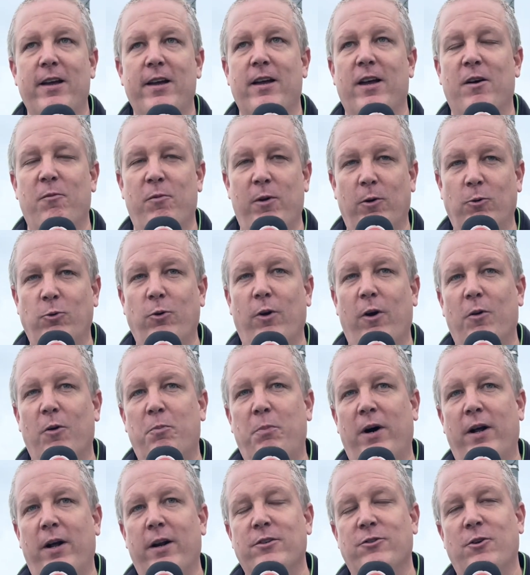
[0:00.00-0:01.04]
and we'll do our
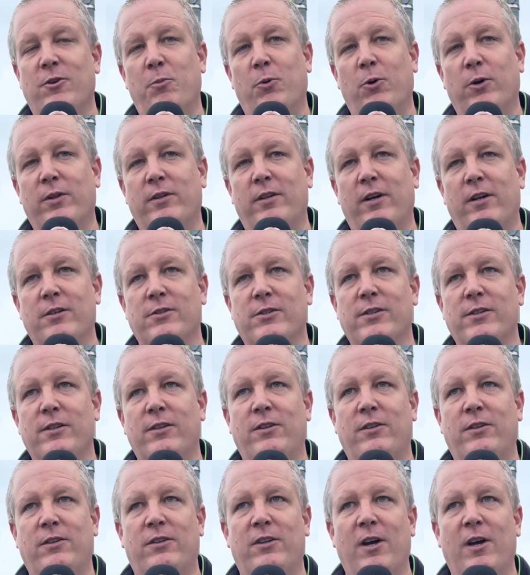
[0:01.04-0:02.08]
part as supporters.
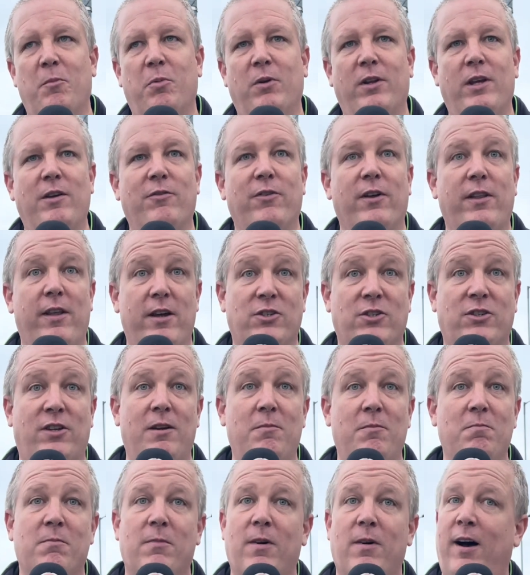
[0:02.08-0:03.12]
Do I believe in this
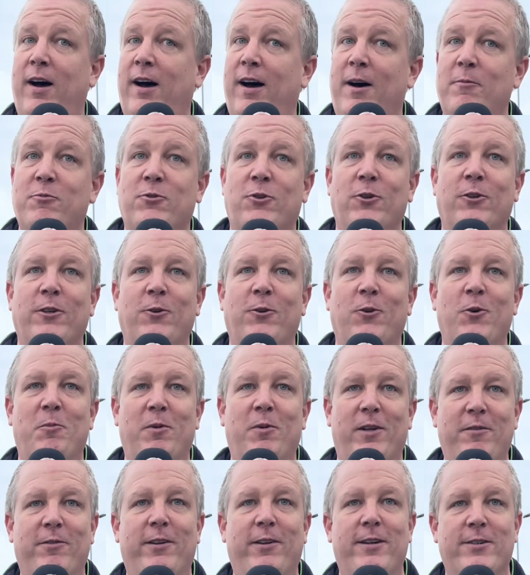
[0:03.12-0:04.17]
team? I absolutely do
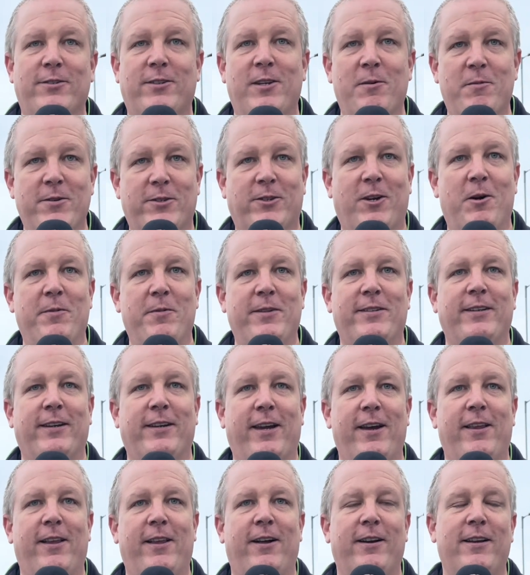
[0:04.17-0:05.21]
believe in this team. It's coming
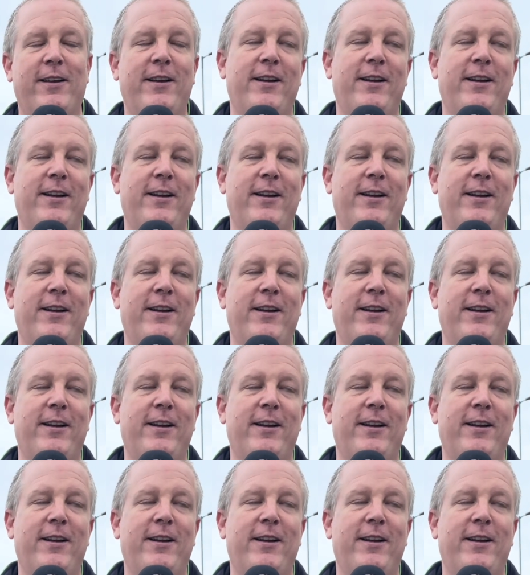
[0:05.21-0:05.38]
together.